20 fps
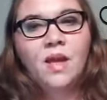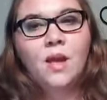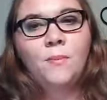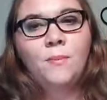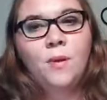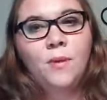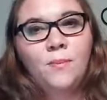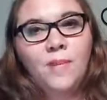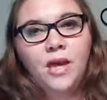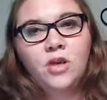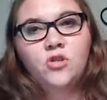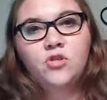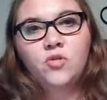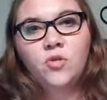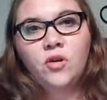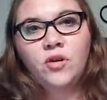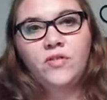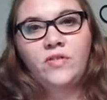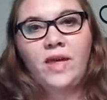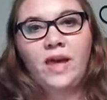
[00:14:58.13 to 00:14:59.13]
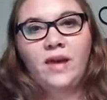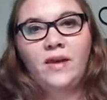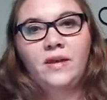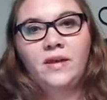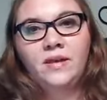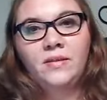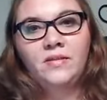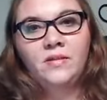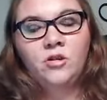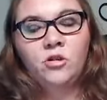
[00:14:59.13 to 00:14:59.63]
But make sure that
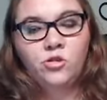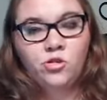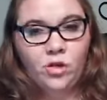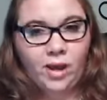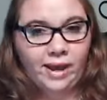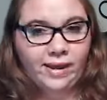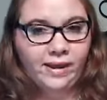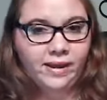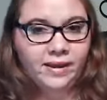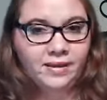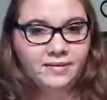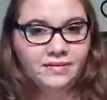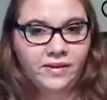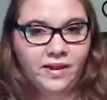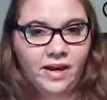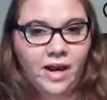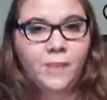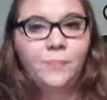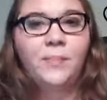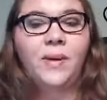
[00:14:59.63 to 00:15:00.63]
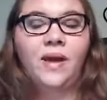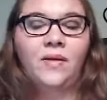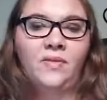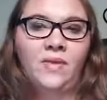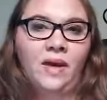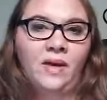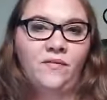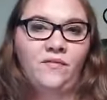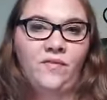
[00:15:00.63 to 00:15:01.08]
your tracking is set up and that